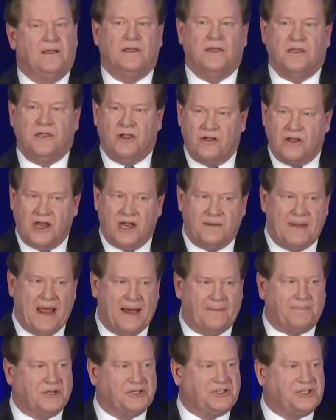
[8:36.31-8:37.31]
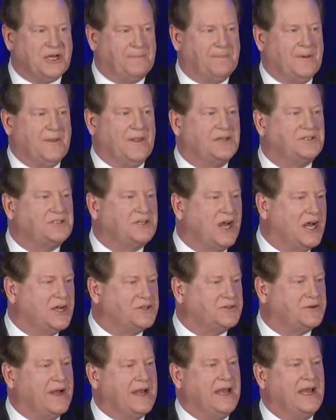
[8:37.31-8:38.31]
Union membership in this
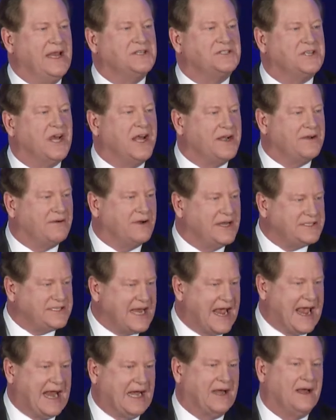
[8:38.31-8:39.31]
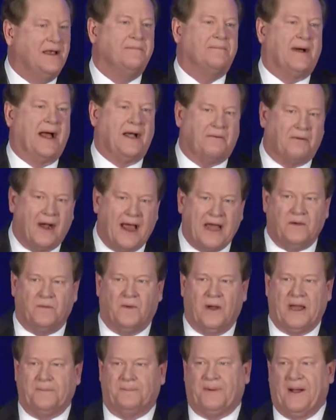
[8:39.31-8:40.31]
country is under attack by
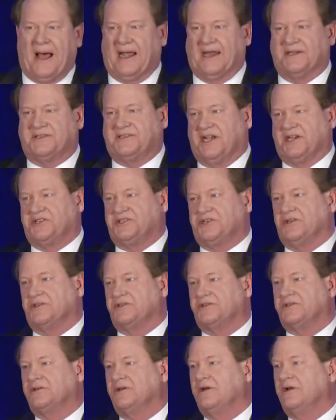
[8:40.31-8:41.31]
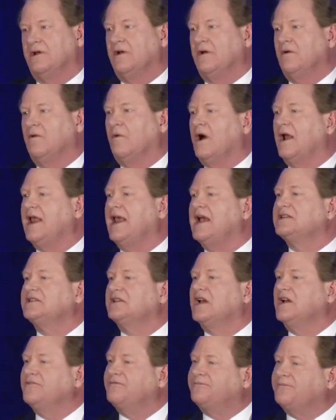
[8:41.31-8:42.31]
right-wing politicians. What has
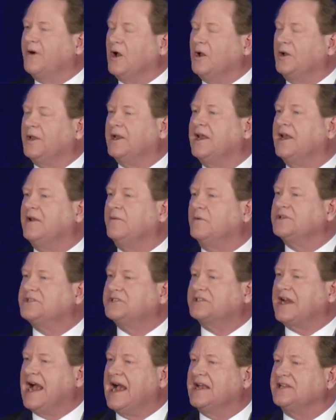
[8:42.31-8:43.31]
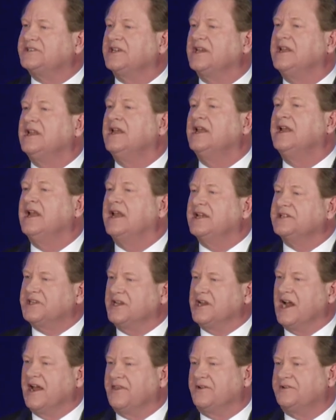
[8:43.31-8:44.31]
unfolded in Wisconsin is
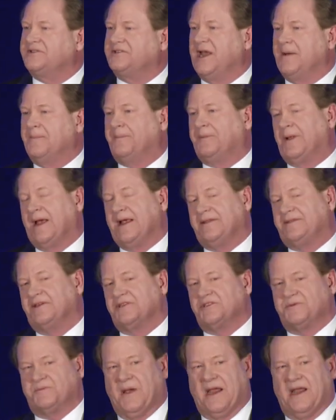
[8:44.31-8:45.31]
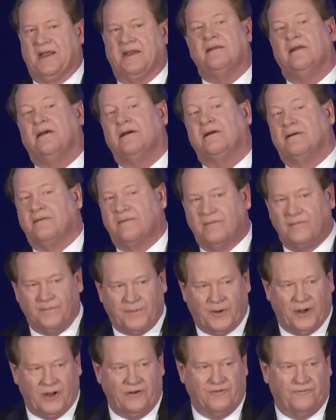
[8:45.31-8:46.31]
another template that's been
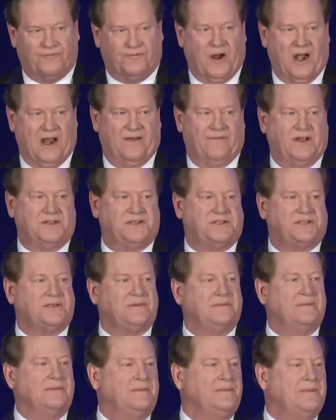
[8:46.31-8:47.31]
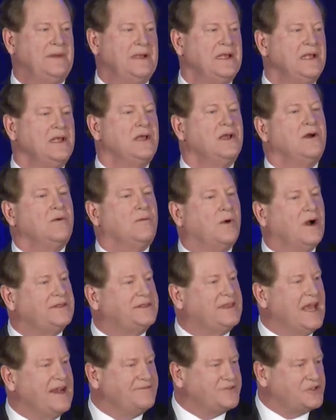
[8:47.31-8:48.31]
put in front of us. What
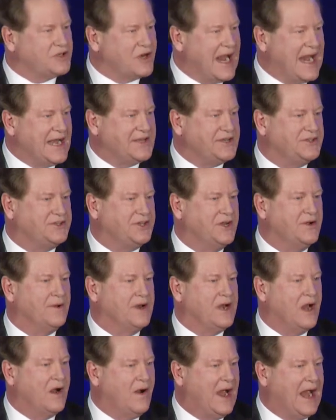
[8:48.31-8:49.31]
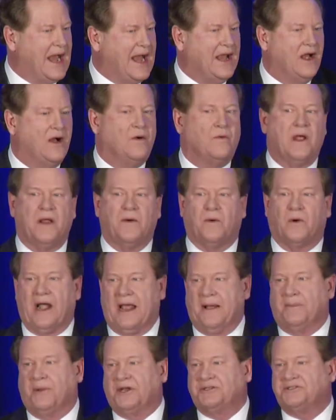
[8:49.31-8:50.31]
they've tried to do in Ohio, we were
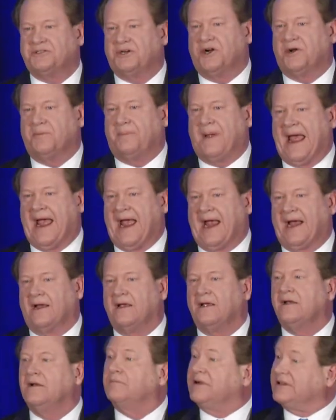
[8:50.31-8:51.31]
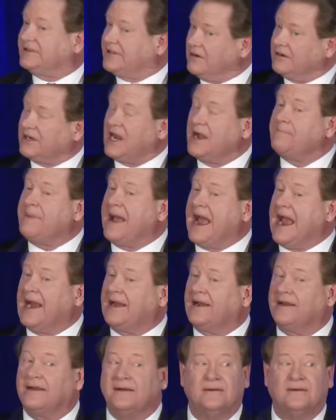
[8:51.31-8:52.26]
able to turn back. But they'll come back.